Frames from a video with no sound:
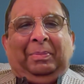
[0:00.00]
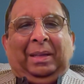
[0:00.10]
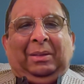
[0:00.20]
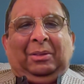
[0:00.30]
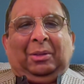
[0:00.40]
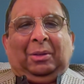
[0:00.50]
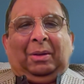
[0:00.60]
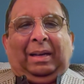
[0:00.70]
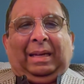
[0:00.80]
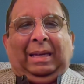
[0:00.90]
so
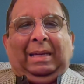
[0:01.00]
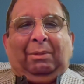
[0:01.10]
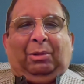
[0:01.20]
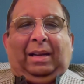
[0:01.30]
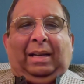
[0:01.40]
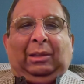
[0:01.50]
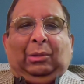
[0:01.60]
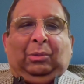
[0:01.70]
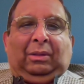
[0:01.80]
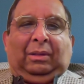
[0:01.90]
again, I would like
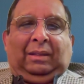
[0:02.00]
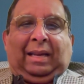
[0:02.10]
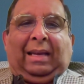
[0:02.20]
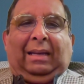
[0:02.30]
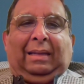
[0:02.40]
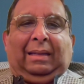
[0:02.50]
to thank